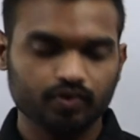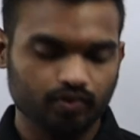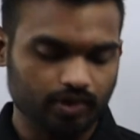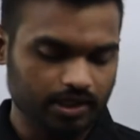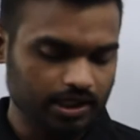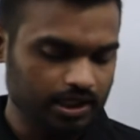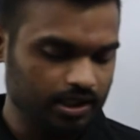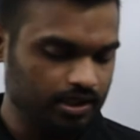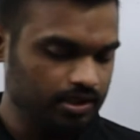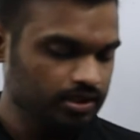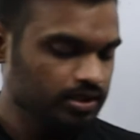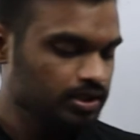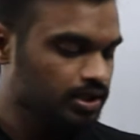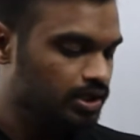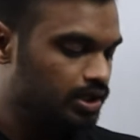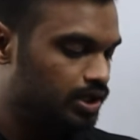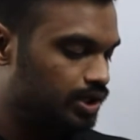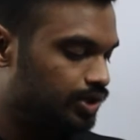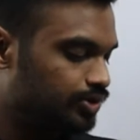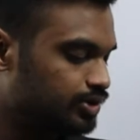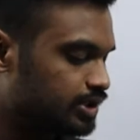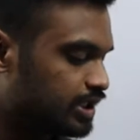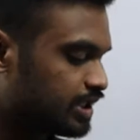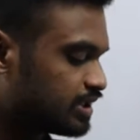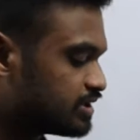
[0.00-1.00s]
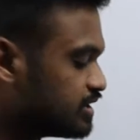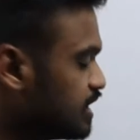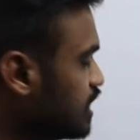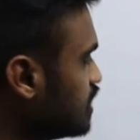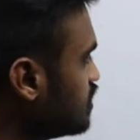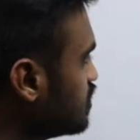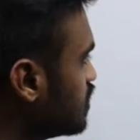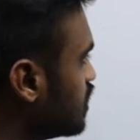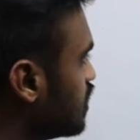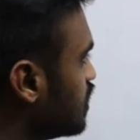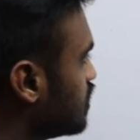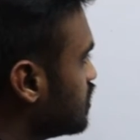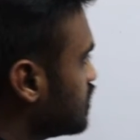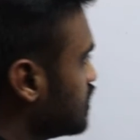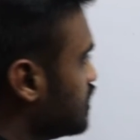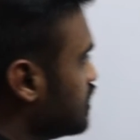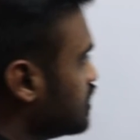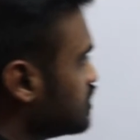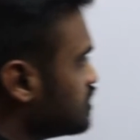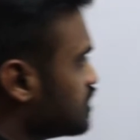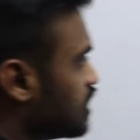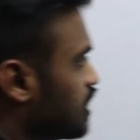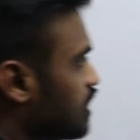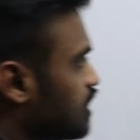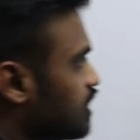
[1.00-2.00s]
Okay, now they are saying that
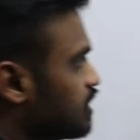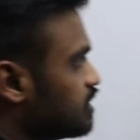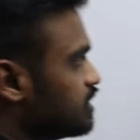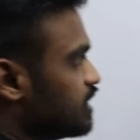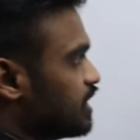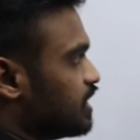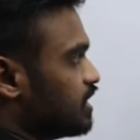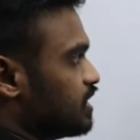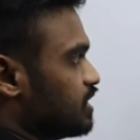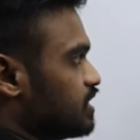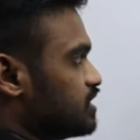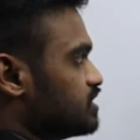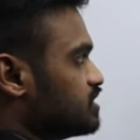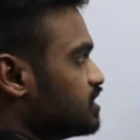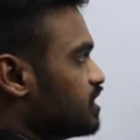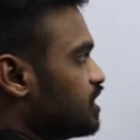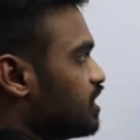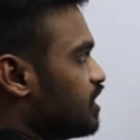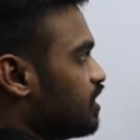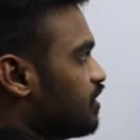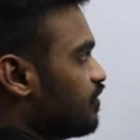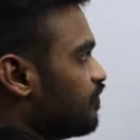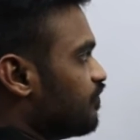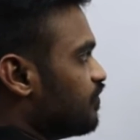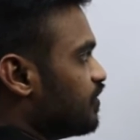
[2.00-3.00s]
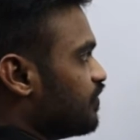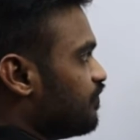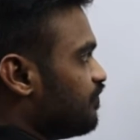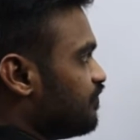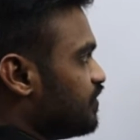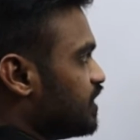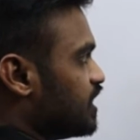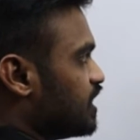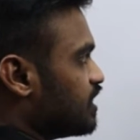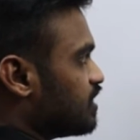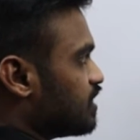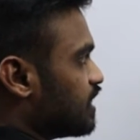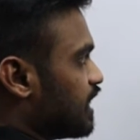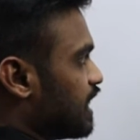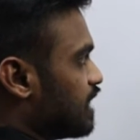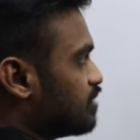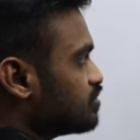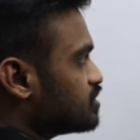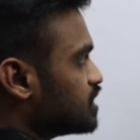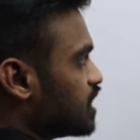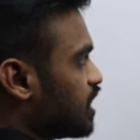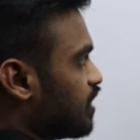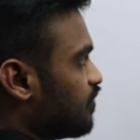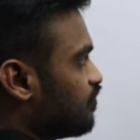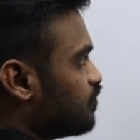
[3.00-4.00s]
initially there is 50
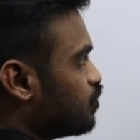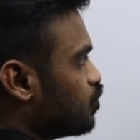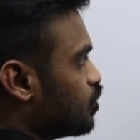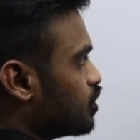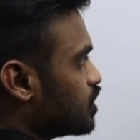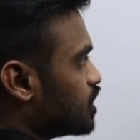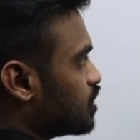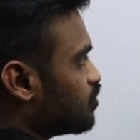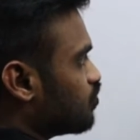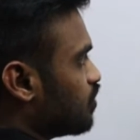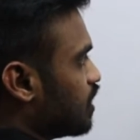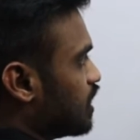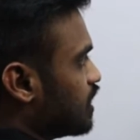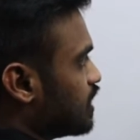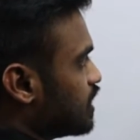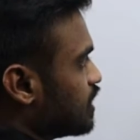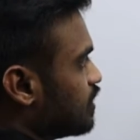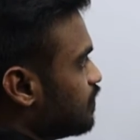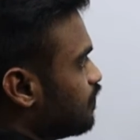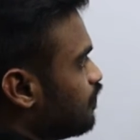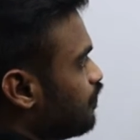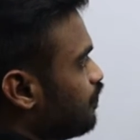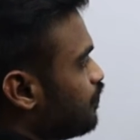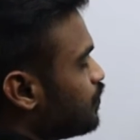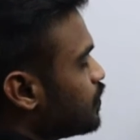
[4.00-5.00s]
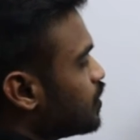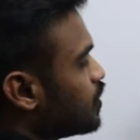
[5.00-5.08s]
grams of total quantity.